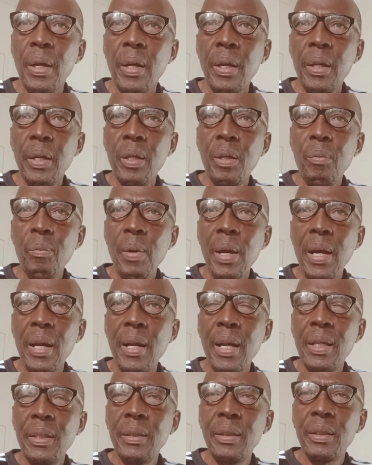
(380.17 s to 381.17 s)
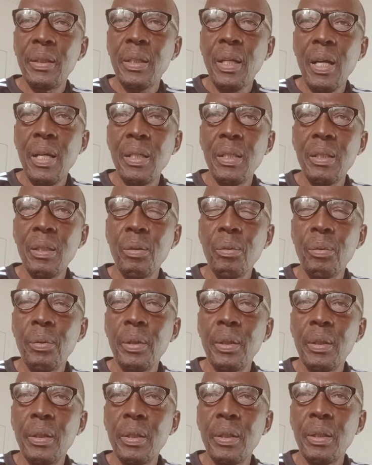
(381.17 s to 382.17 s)
In my last discussion
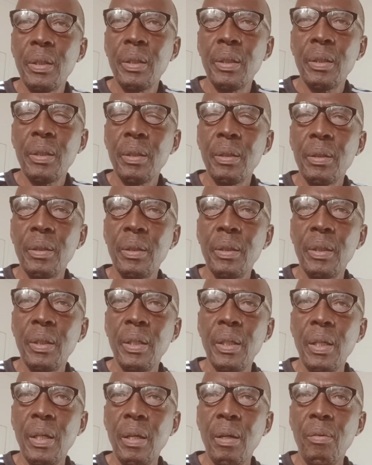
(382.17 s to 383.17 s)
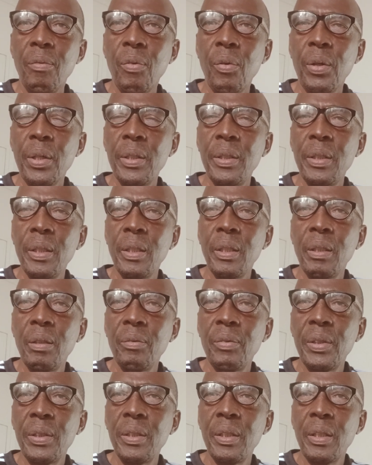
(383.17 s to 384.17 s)
with forensic
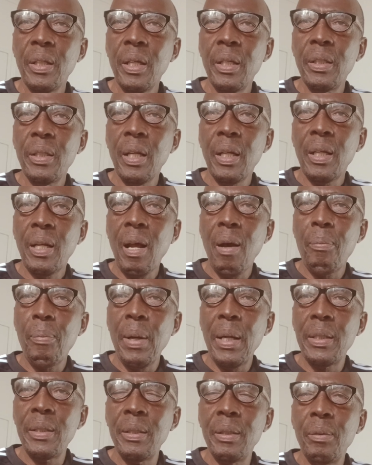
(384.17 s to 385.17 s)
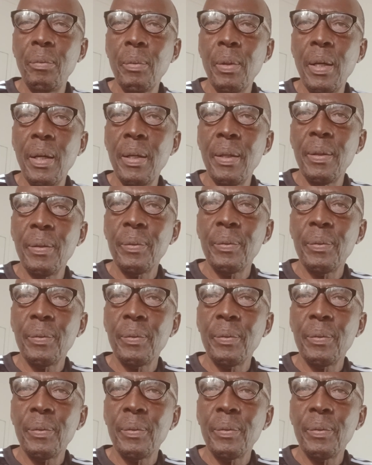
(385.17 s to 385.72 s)
investigator Kapadima,